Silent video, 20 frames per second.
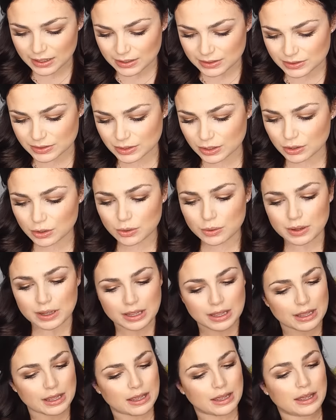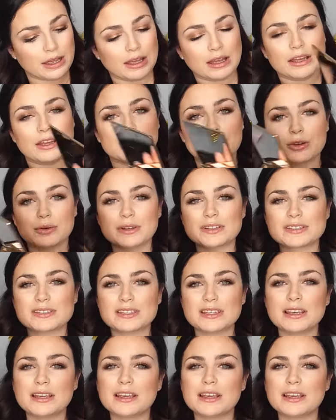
So you can see